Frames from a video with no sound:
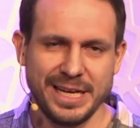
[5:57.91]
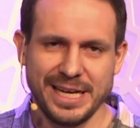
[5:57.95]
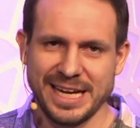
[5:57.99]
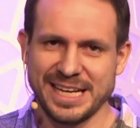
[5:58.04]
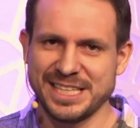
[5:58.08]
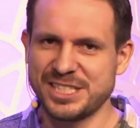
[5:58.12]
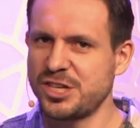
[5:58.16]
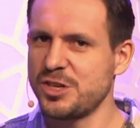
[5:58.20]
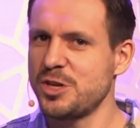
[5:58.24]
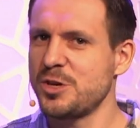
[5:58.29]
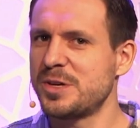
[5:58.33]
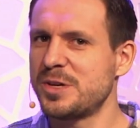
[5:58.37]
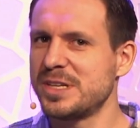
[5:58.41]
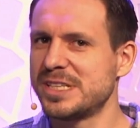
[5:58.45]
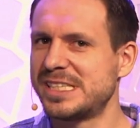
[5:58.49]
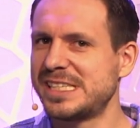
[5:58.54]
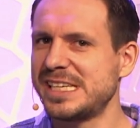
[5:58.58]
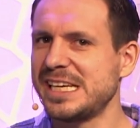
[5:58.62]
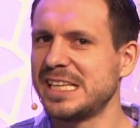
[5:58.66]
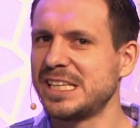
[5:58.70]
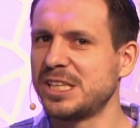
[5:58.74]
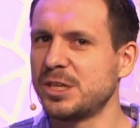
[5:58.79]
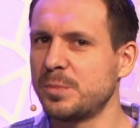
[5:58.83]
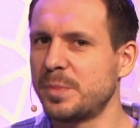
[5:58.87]
And so you can
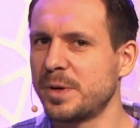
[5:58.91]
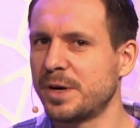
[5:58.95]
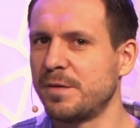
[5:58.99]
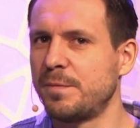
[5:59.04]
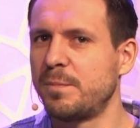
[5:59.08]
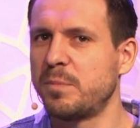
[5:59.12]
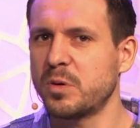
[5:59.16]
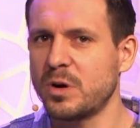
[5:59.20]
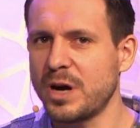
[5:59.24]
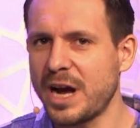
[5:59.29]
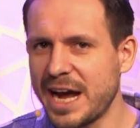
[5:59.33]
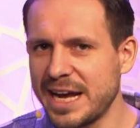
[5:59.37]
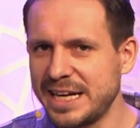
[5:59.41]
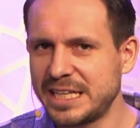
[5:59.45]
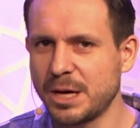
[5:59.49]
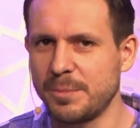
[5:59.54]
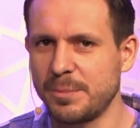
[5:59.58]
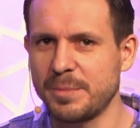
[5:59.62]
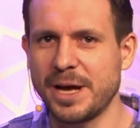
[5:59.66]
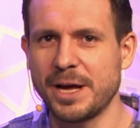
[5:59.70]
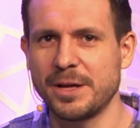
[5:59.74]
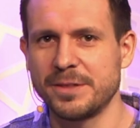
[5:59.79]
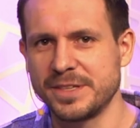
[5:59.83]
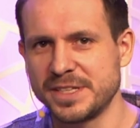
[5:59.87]
see a little bit of pride come
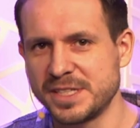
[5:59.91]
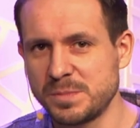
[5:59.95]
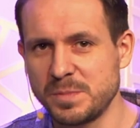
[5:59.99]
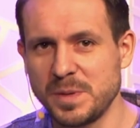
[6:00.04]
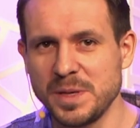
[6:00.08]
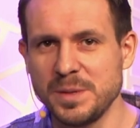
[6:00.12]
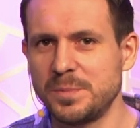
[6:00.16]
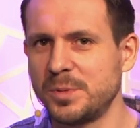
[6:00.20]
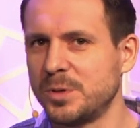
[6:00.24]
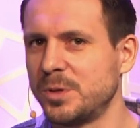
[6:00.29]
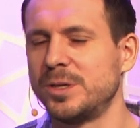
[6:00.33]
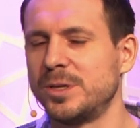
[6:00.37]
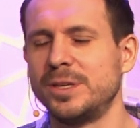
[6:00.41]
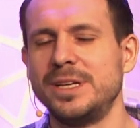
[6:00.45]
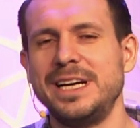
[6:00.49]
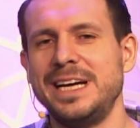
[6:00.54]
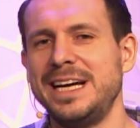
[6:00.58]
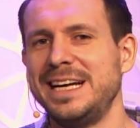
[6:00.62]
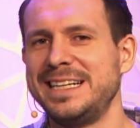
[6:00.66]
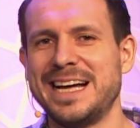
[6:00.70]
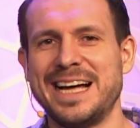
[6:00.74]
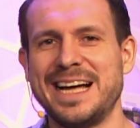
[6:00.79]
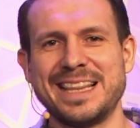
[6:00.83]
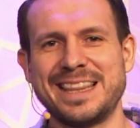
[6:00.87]
out in these people,
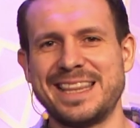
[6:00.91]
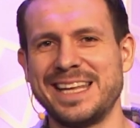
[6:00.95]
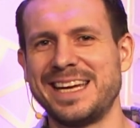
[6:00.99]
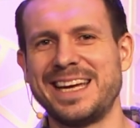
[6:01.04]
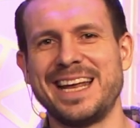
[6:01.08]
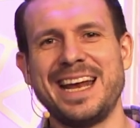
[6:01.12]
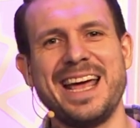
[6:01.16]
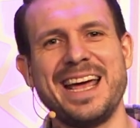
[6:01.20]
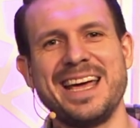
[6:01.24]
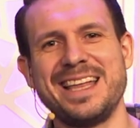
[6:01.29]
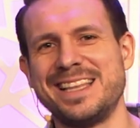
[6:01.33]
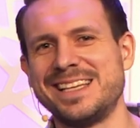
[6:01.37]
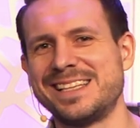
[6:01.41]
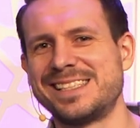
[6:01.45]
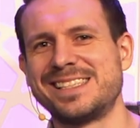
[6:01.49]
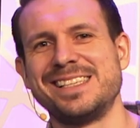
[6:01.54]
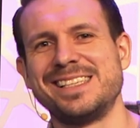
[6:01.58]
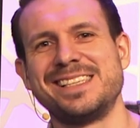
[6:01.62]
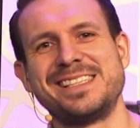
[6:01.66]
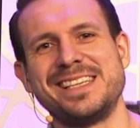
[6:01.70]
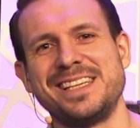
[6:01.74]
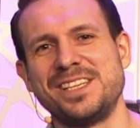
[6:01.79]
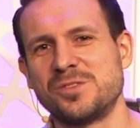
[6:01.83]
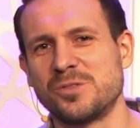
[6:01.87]
not thinking, hey,
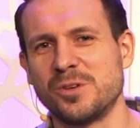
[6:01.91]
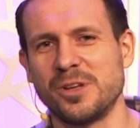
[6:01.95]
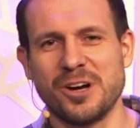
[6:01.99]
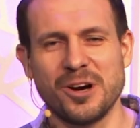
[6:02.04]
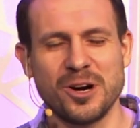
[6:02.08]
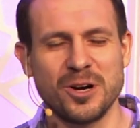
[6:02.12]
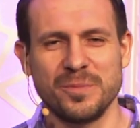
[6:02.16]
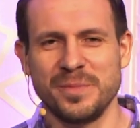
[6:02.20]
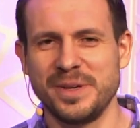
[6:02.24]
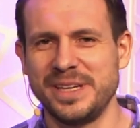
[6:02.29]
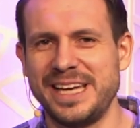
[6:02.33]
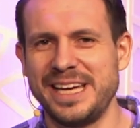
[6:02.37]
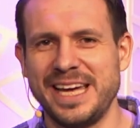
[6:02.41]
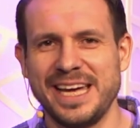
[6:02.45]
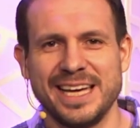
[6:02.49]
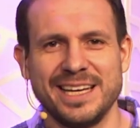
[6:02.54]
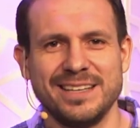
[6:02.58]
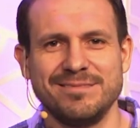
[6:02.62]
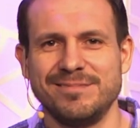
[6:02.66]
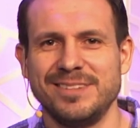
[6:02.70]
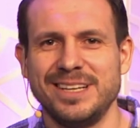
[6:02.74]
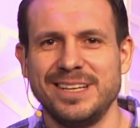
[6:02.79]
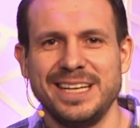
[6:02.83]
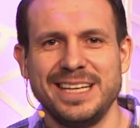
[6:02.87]
this Israel army
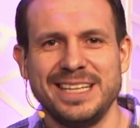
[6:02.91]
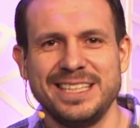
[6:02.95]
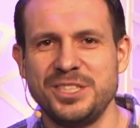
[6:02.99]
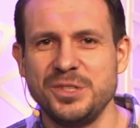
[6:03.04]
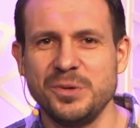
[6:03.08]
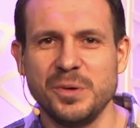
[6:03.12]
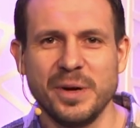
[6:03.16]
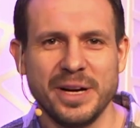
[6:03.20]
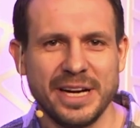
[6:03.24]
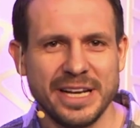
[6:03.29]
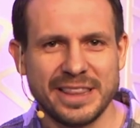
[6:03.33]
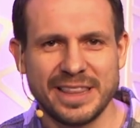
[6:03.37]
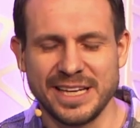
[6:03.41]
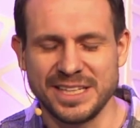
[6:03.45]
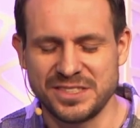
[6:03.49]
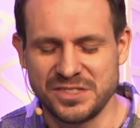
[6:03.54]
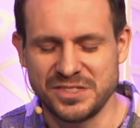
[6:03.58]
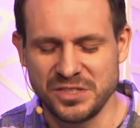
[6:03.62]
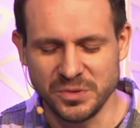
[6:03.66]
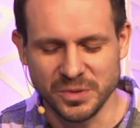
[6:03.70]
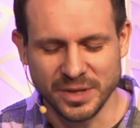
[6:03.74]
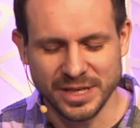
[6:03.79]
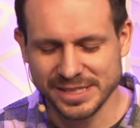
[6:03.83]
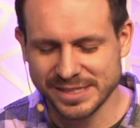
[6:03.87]
can't do anything
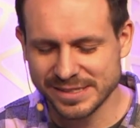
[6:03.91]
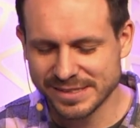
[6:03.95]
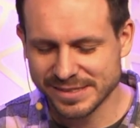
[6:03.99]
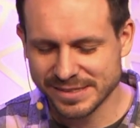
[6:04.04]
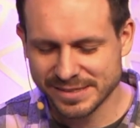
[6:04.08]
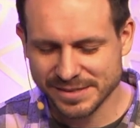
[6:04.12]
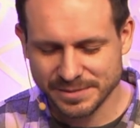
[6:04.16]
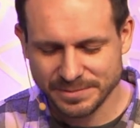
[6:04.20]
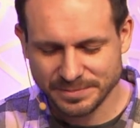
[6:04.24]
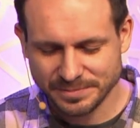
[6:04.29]
to us.